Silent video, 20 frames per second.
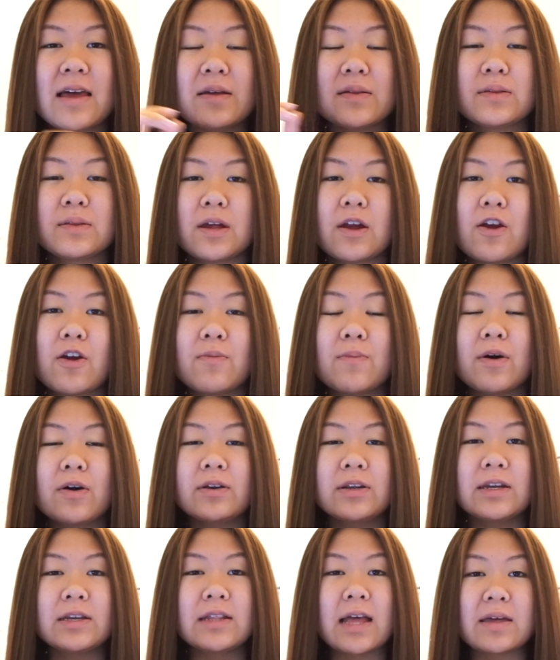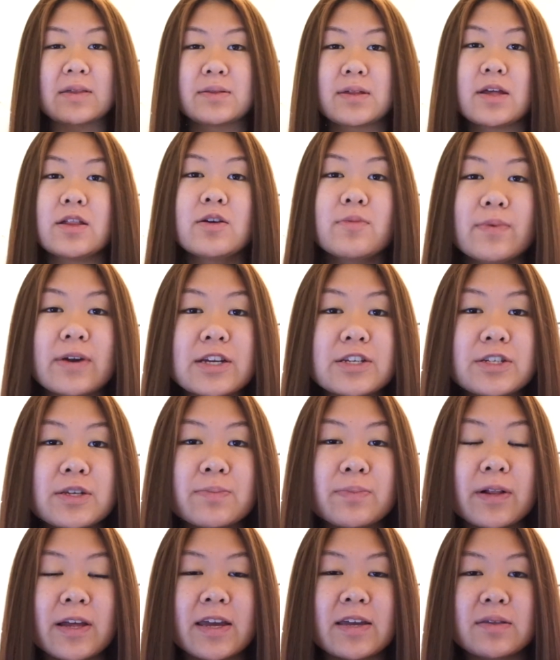that ceremony, that
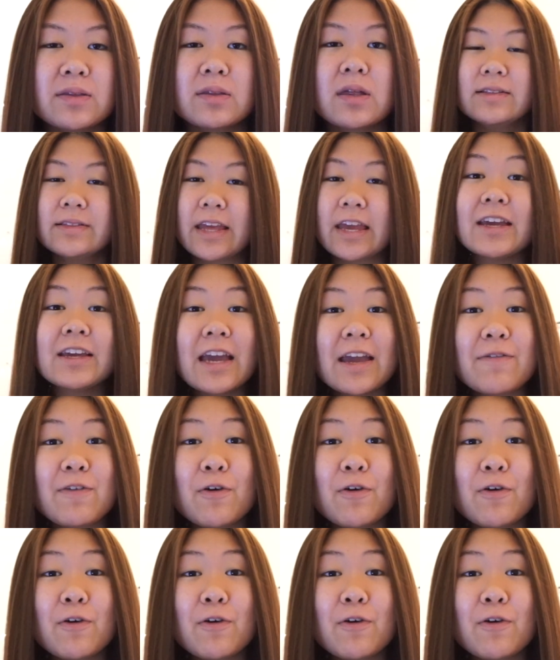celebration place, they gave